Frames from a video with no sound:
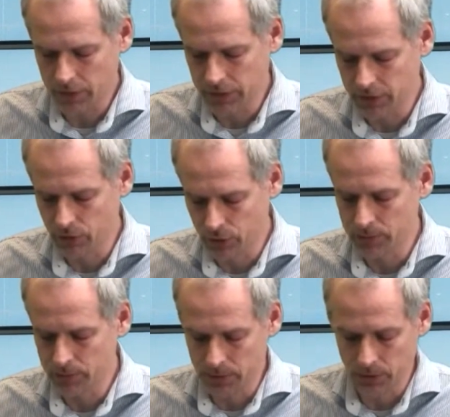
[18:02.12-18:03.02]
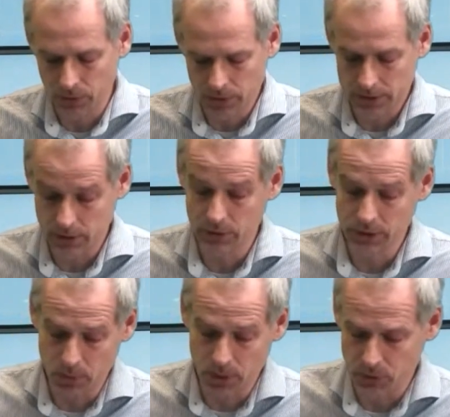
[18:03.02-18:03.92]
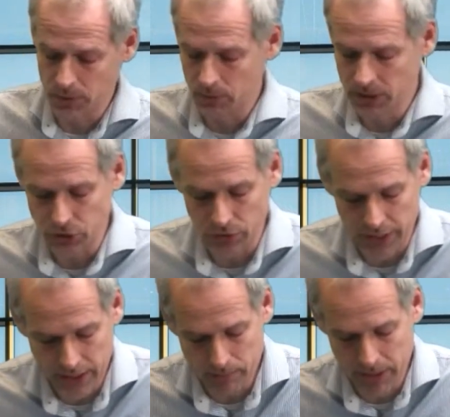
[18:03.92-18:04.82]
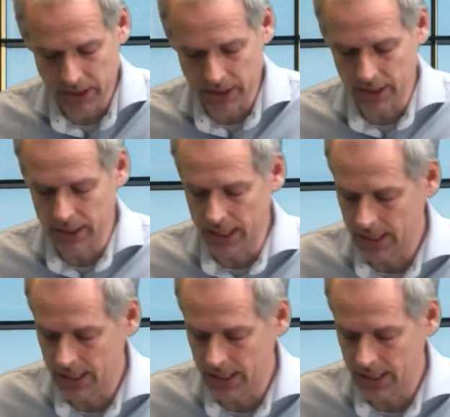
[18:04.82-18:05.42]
corresponds with what you think based on